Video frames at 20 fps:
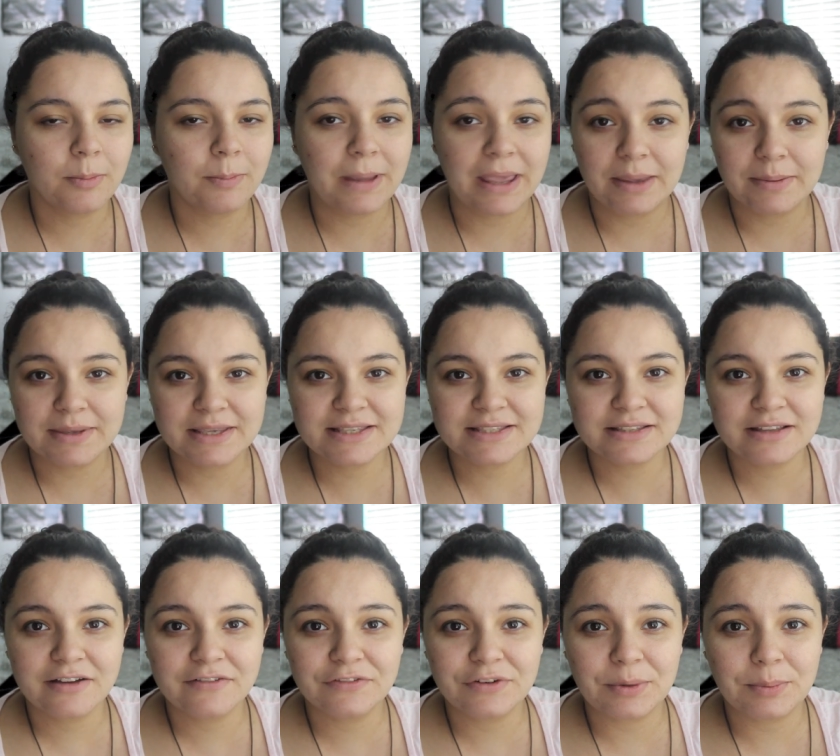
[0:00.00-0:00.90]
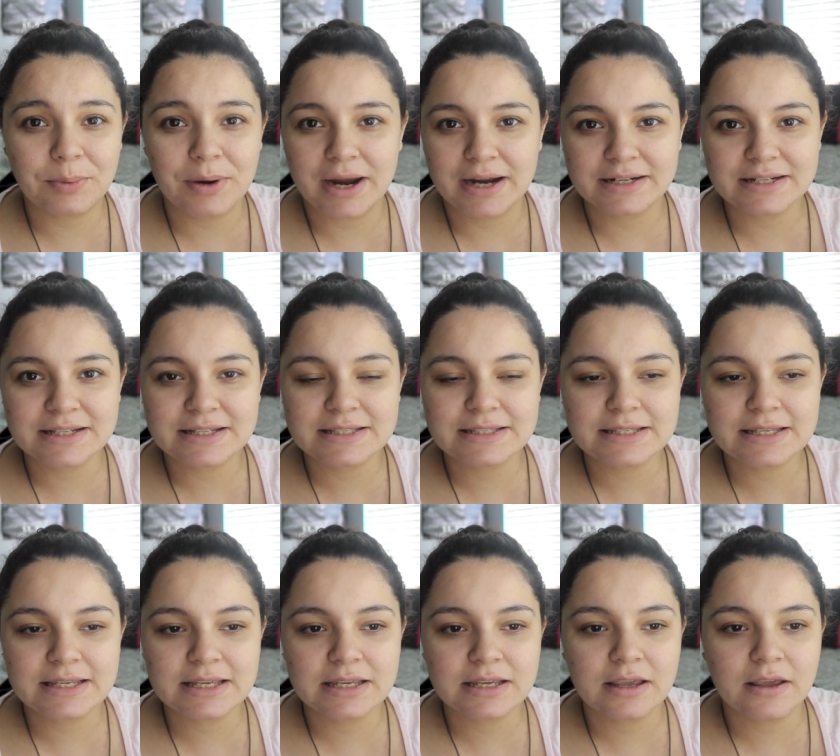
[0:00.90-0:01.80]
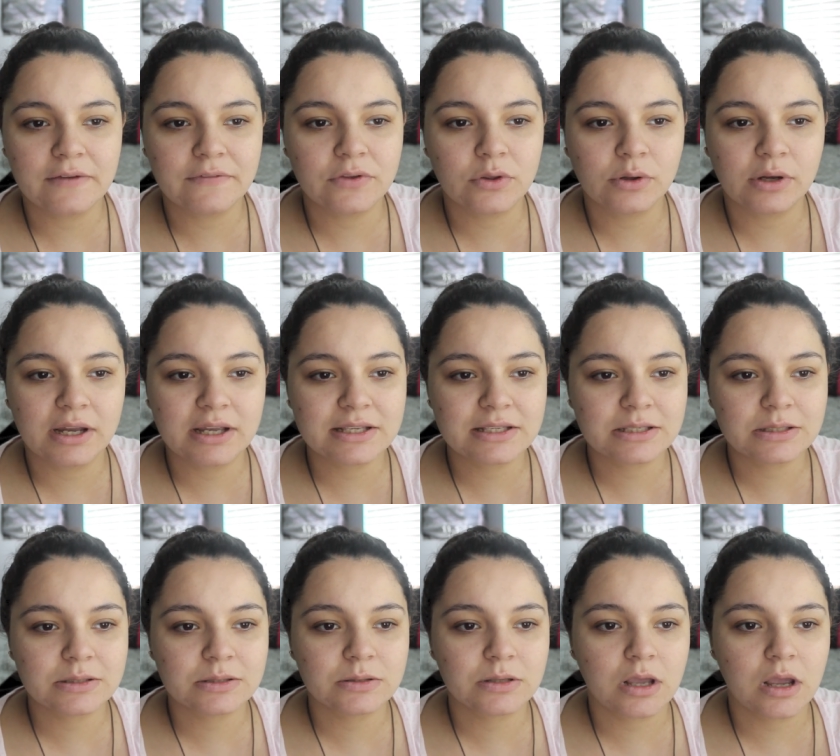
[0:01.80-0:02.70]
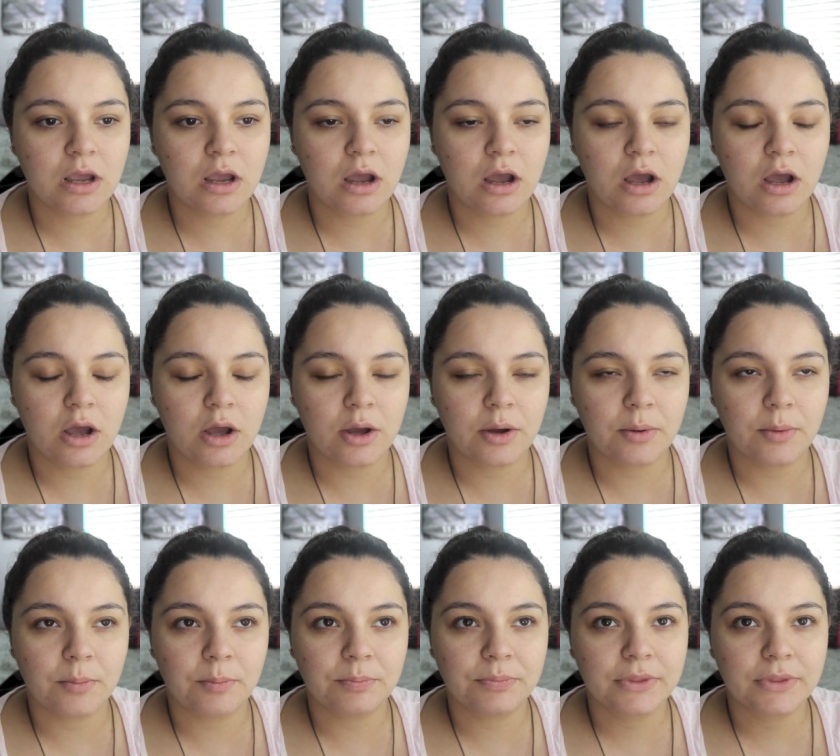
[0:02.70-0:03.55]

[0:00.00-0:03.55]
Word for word: baby stuff or pregnancy. If you guys um,